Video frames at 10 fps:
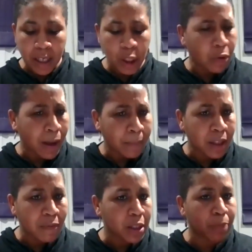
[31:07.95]
So I
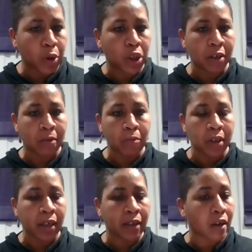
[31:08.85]
believe it's
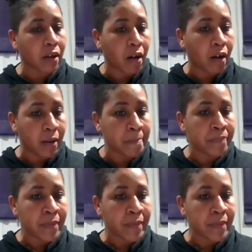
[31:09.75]
bashirmunye.com.